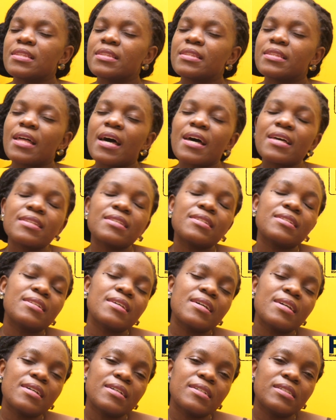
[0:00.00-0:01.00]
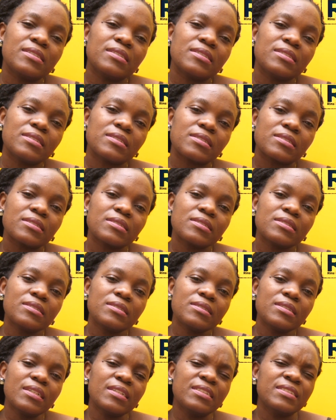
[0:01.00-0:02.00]
Thursday
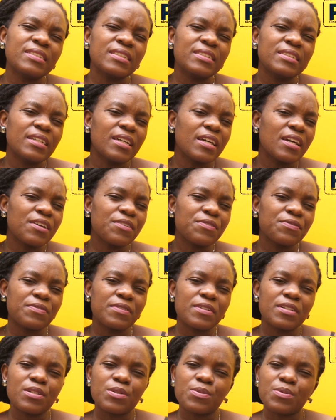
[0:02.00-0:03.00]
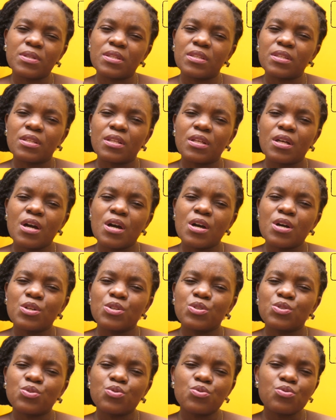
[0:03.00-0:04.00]
is a day filled with
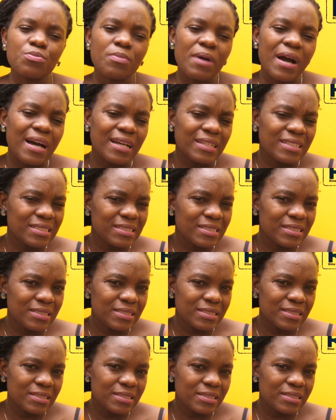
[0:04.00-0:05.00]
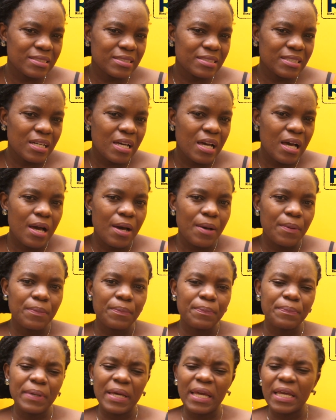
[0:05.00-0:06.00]
too much
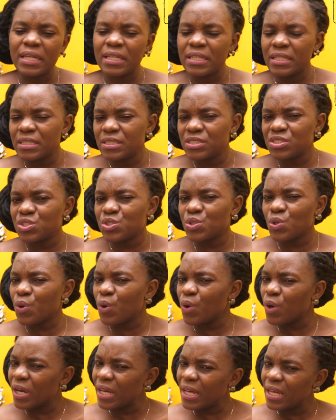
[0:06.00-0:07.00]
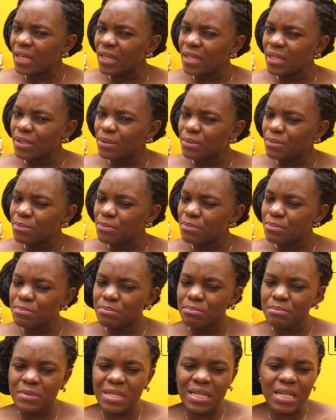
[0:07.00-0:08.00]
pain, joy,
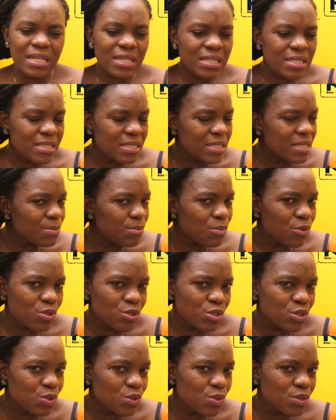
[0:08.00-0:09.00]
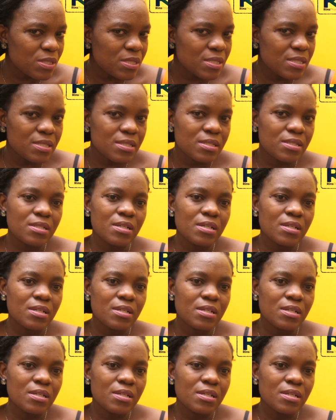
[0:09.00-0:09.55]
mixed emotions.